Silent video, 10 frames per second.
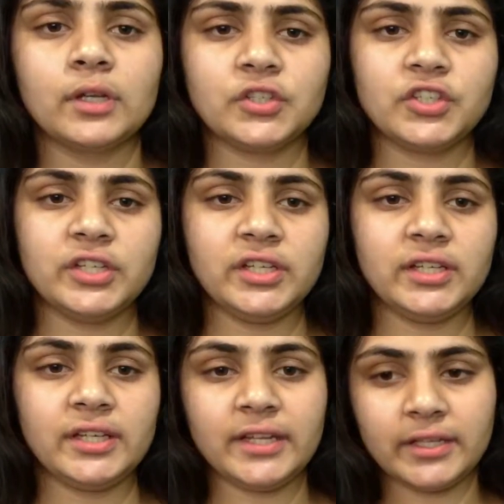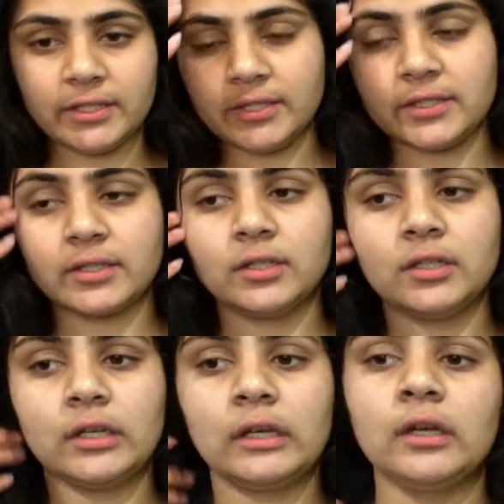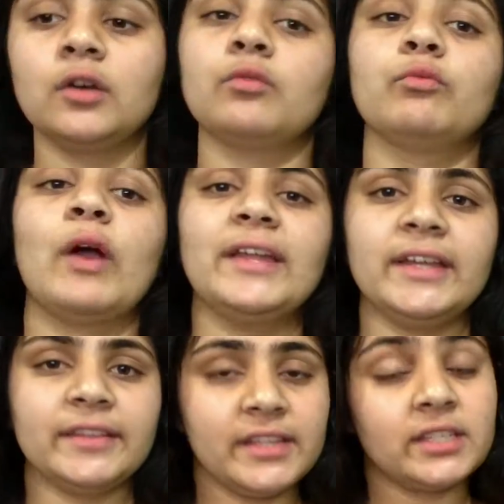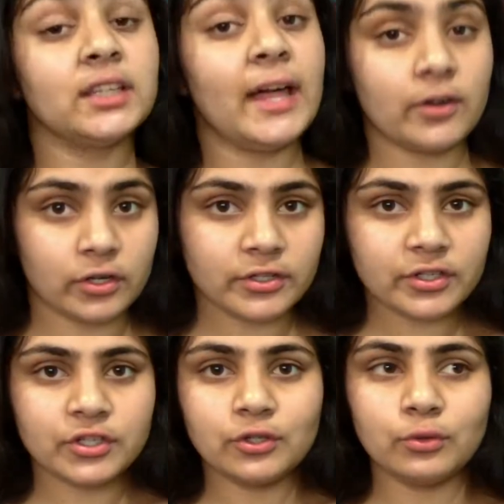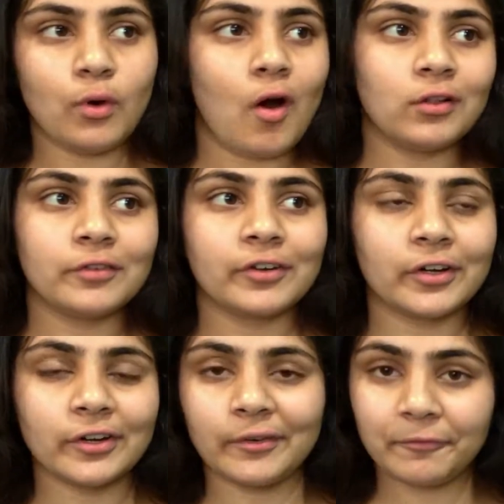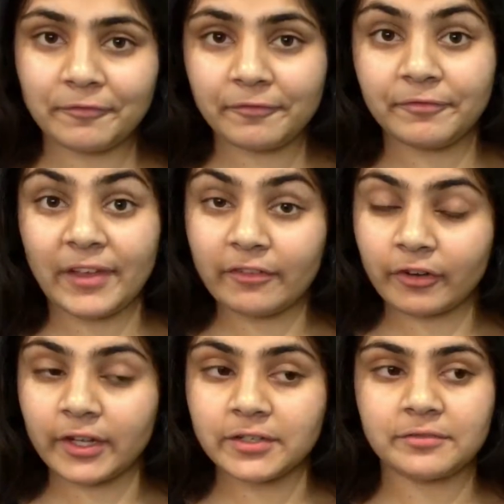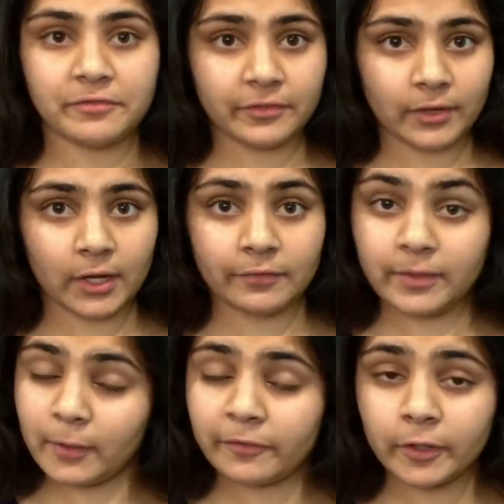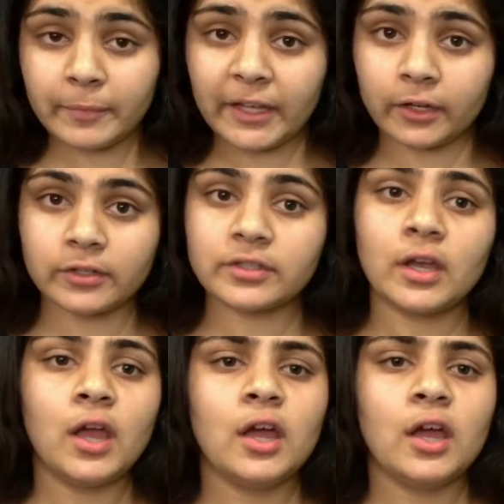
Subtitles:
she is writing these letters to all of her favorite female filmmakers,